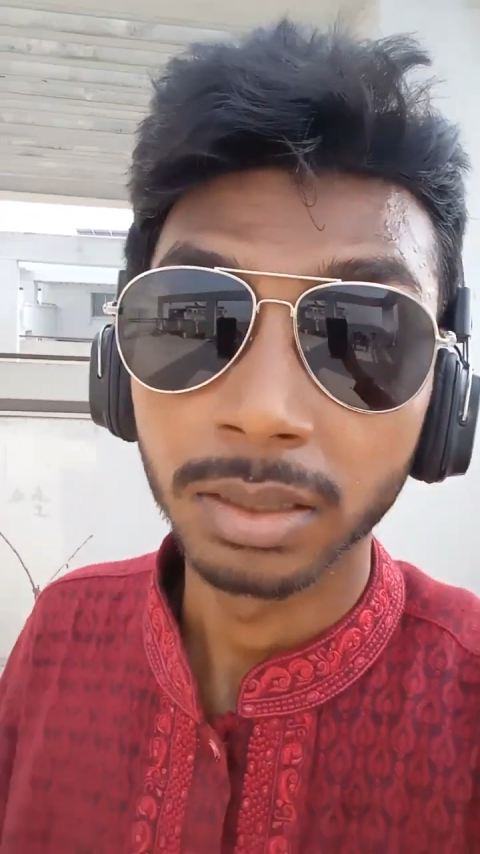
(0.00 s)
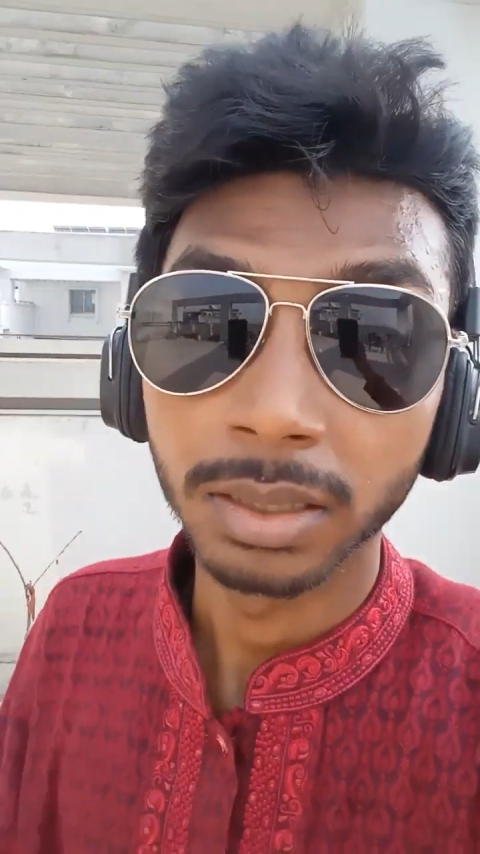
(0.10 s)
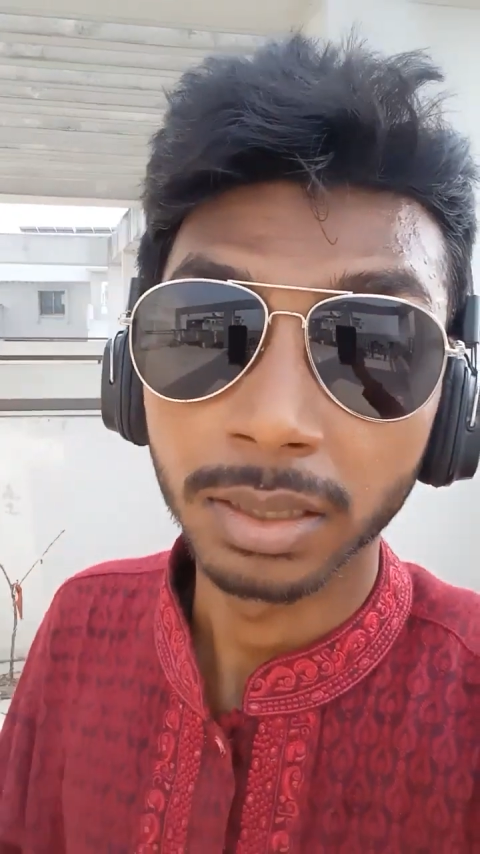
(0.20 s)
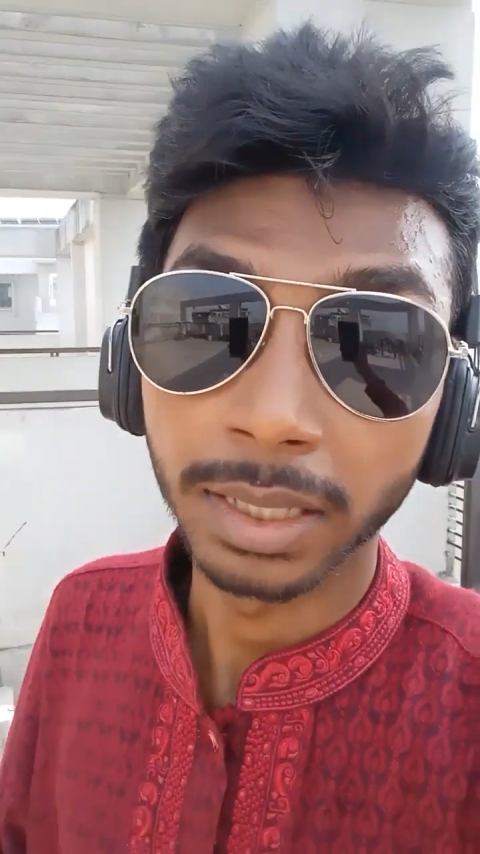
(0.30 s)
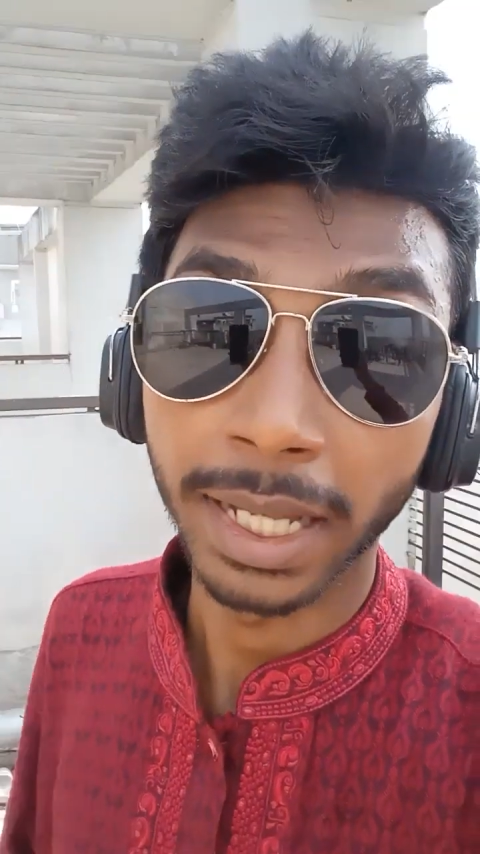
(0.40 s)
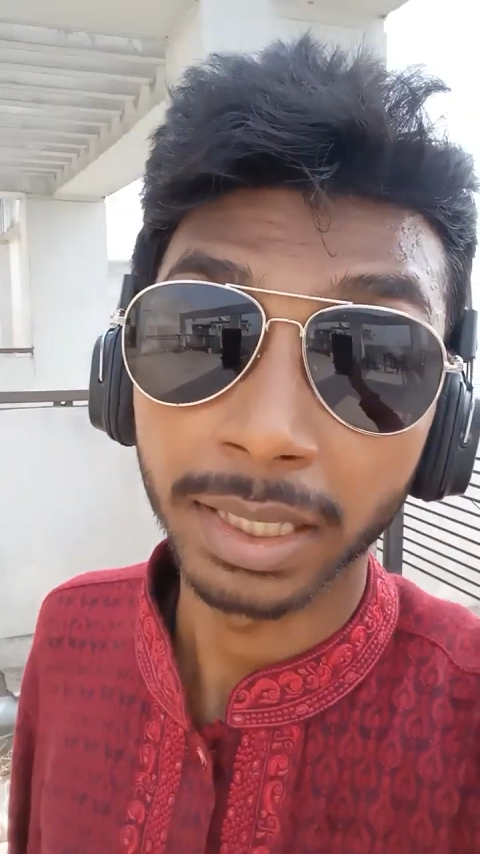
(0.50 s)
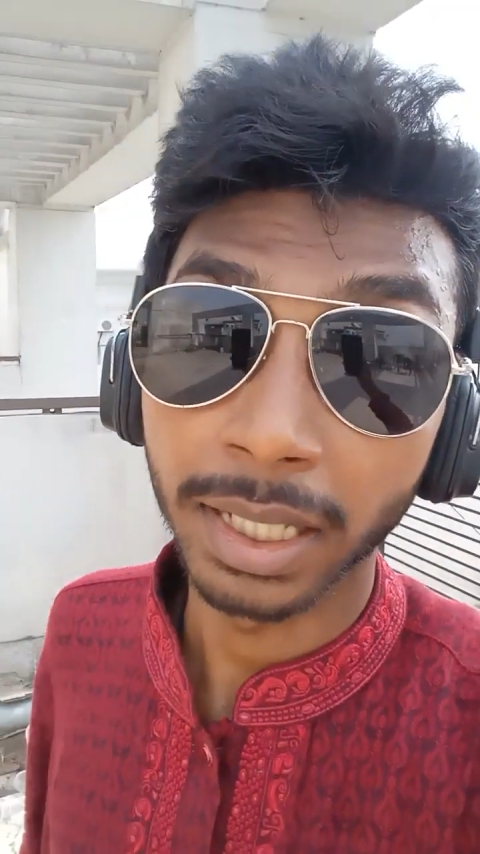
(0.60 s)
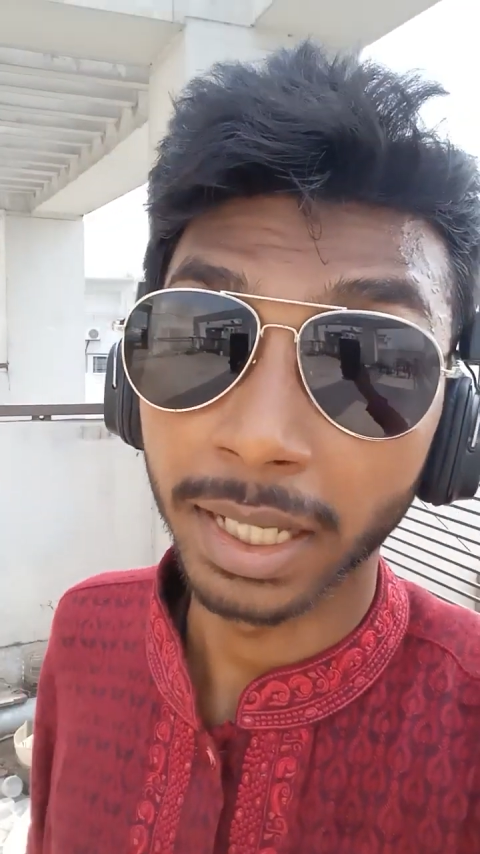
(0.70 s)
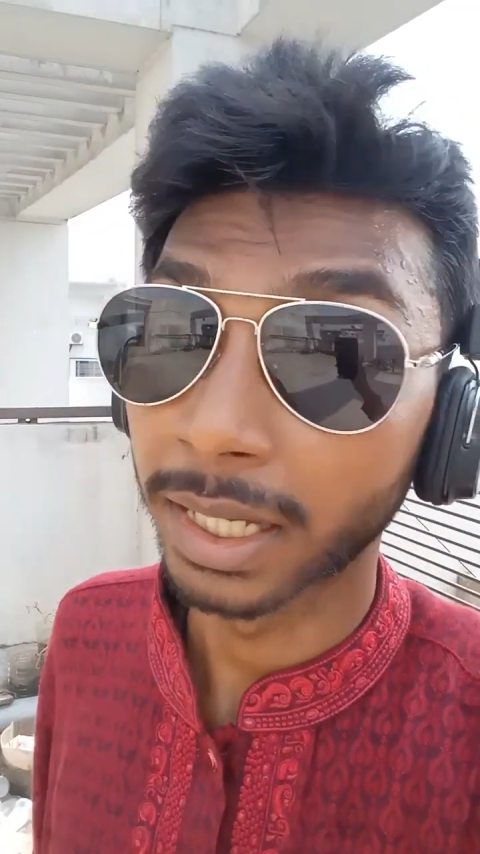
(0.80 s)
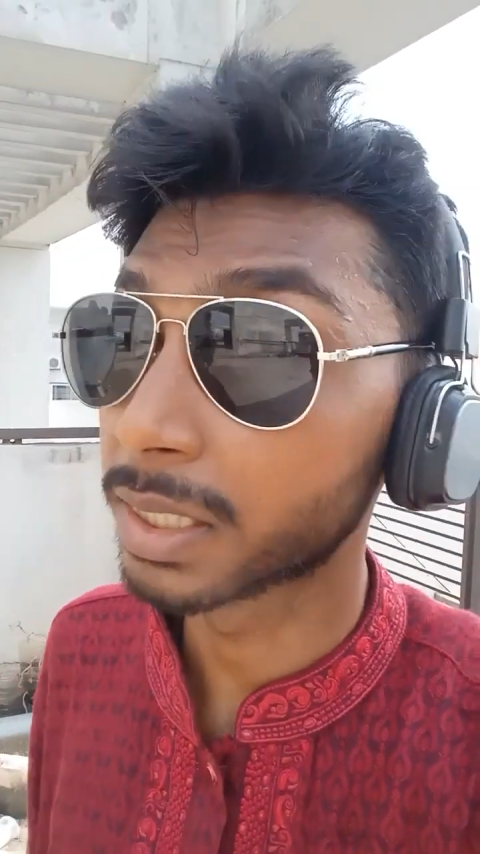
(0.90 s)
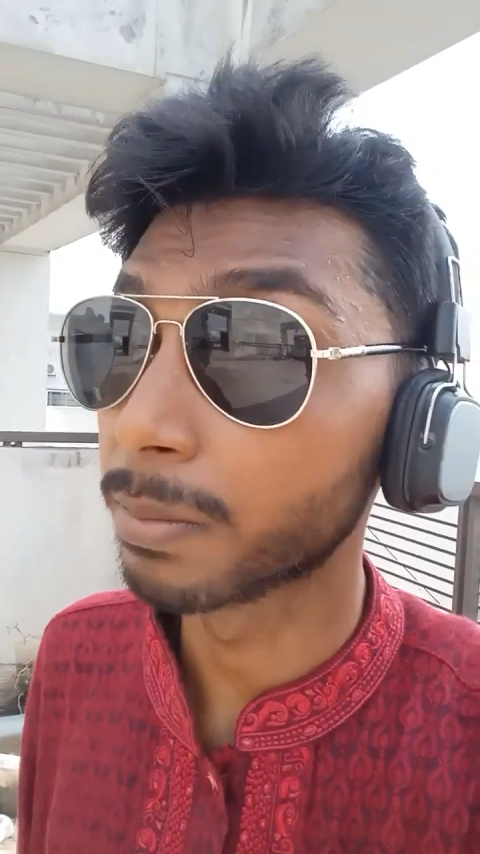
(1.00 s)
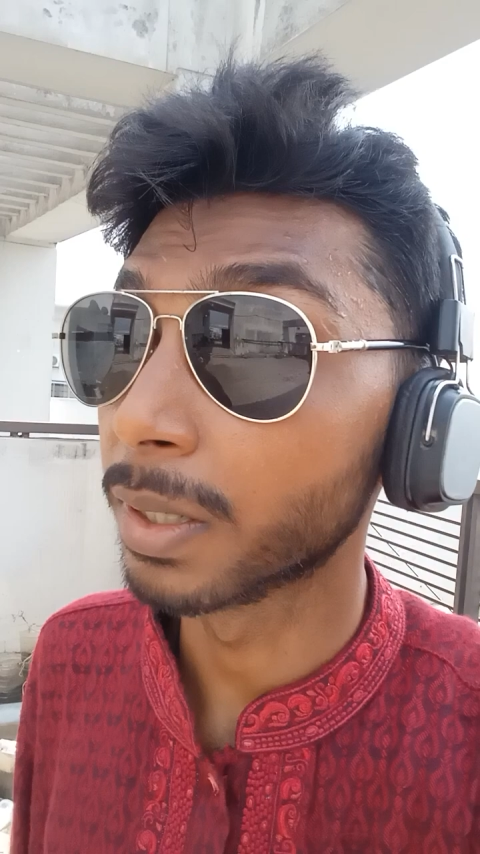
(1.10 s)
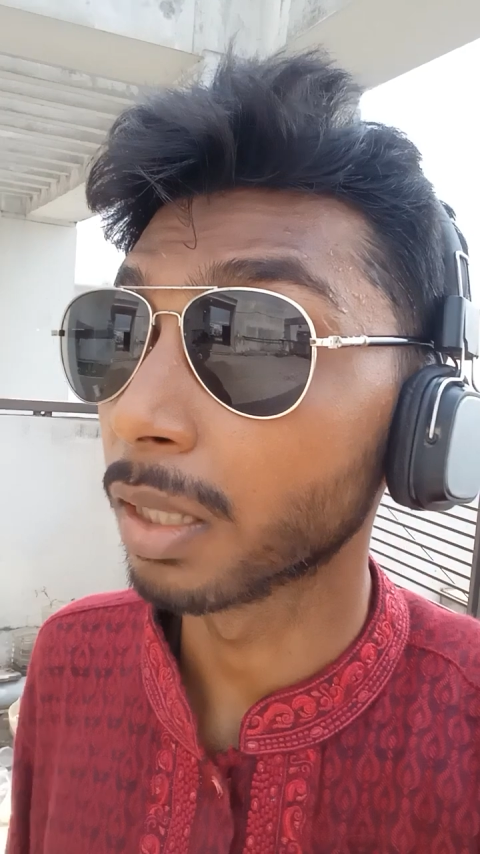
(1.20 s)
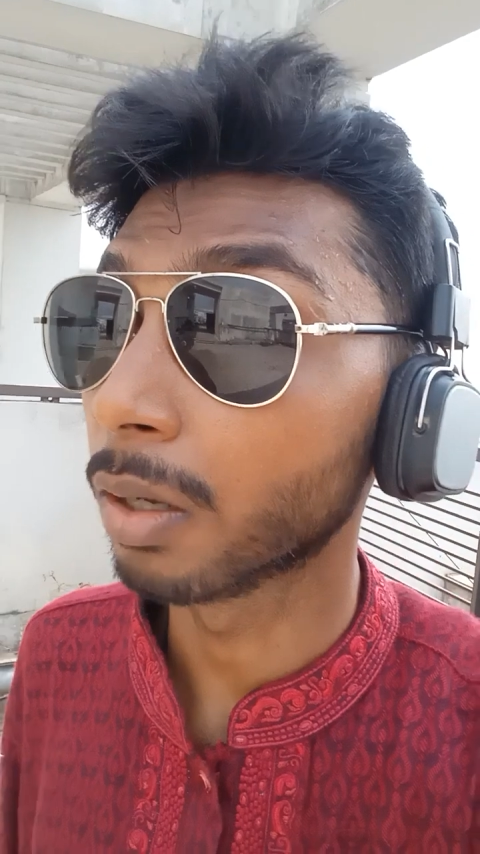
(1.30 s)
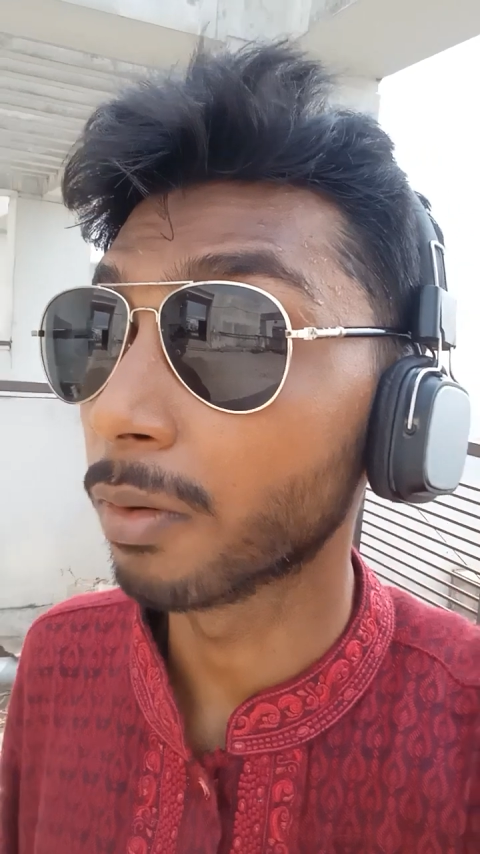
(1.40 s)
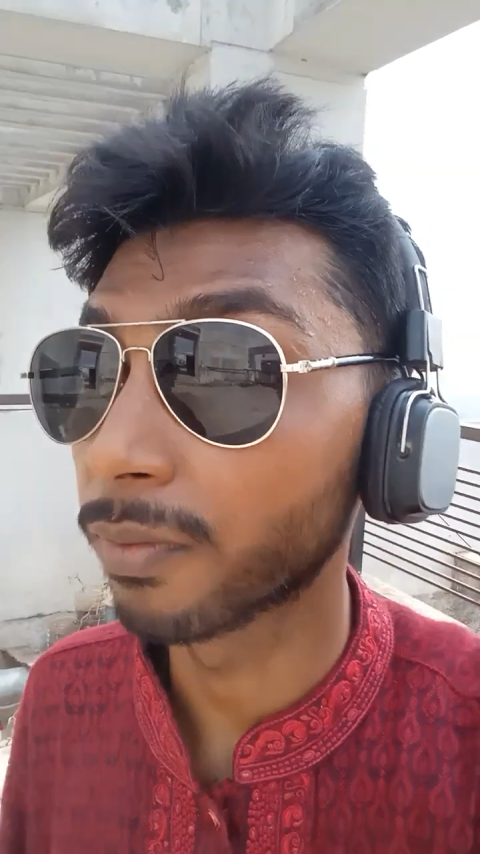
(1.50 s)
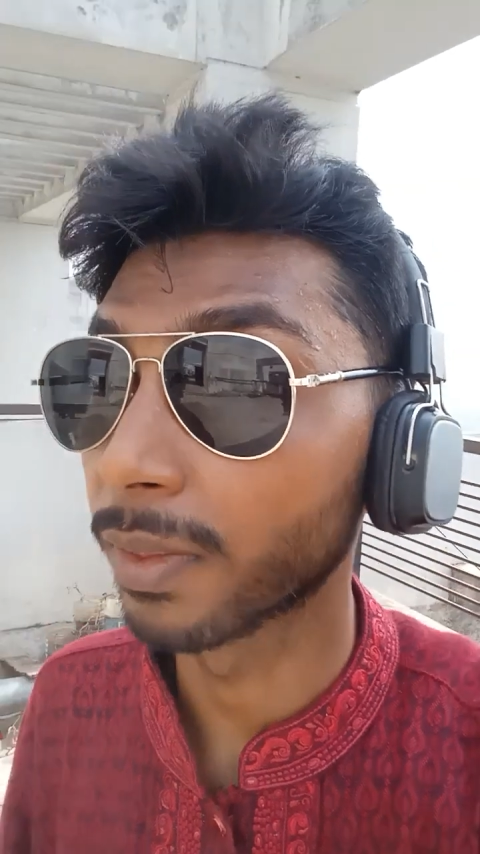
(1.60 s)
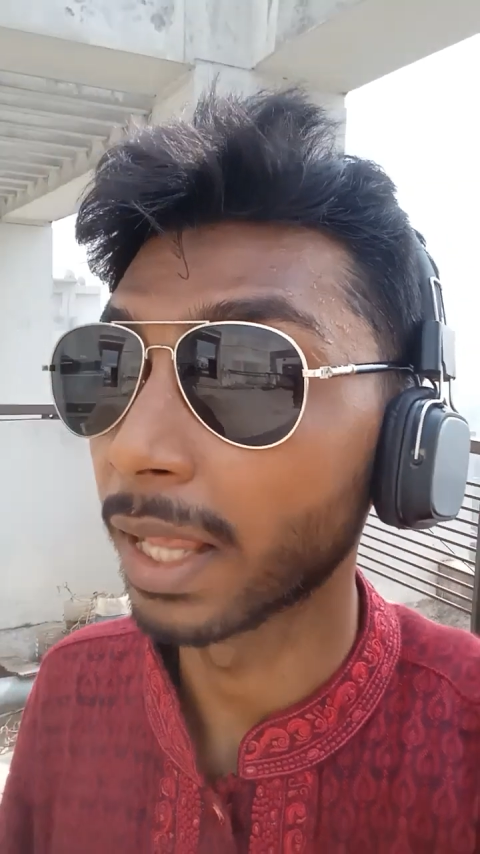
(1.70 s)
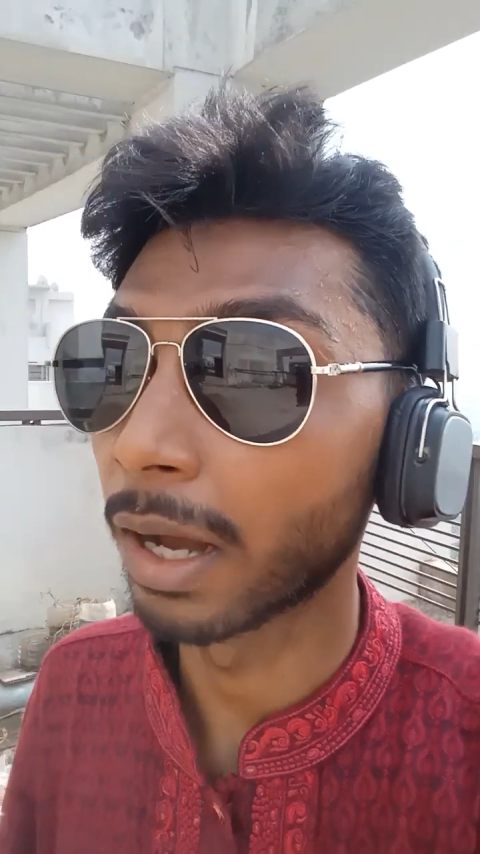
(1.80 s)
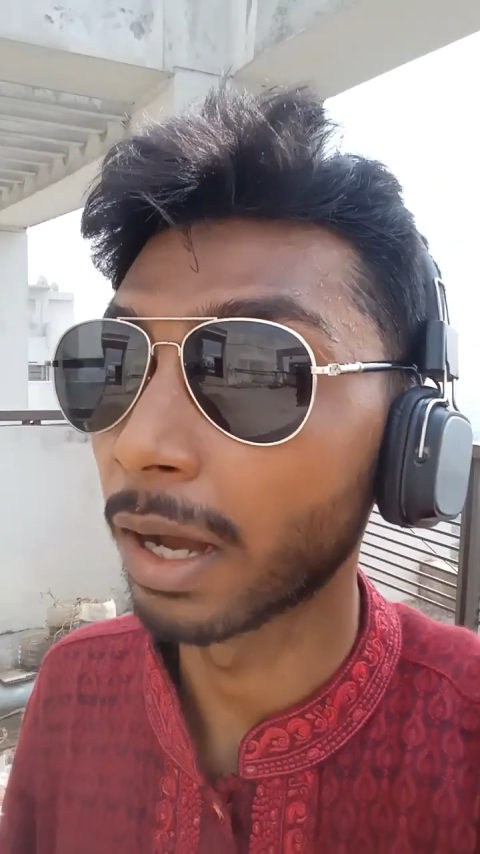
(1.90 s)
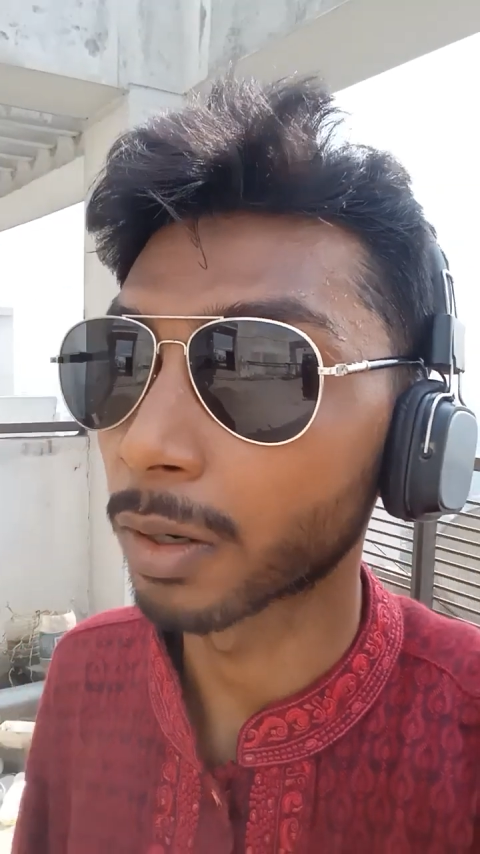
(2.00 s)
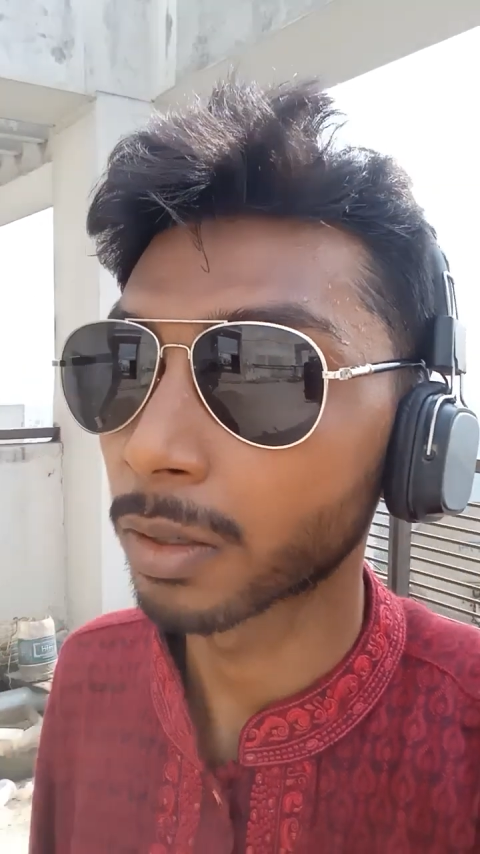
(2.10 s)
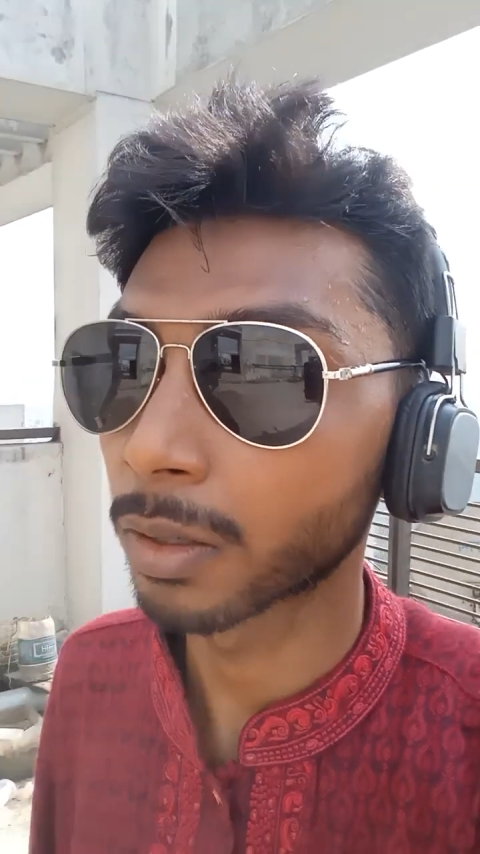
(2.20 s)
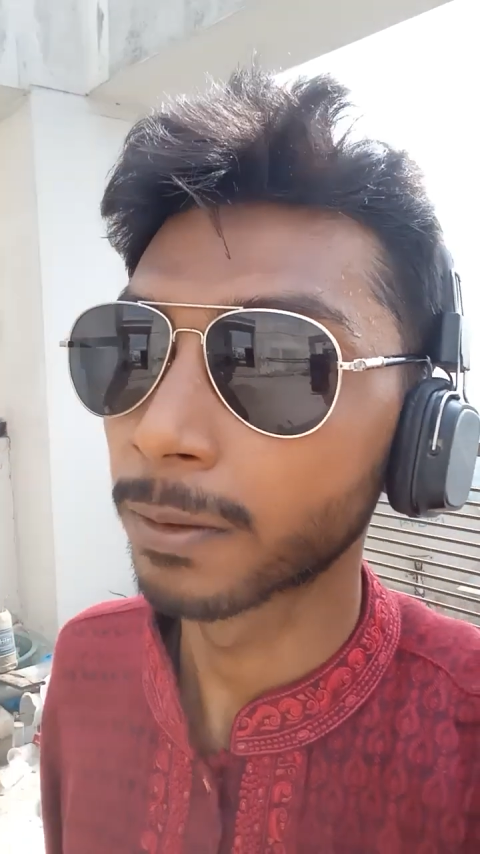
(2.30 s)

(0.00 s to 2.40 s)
Like the smell of a flower